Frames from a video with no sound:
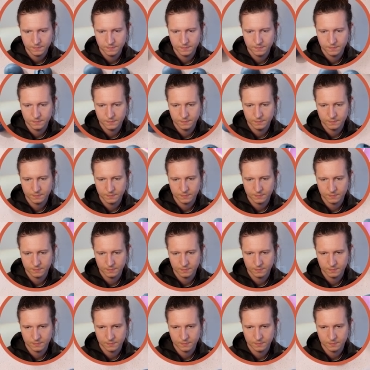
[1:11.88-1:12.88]

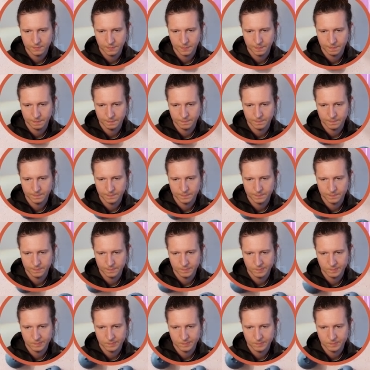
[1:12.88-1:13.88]

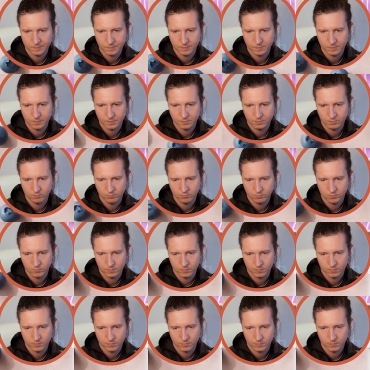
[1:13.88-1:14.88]

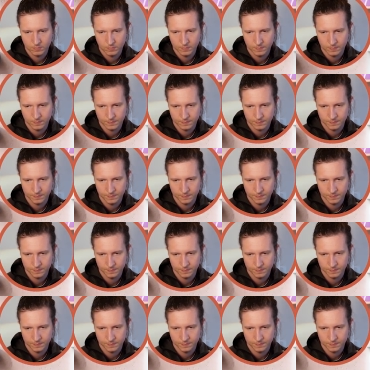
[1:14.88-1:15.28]
[no speech]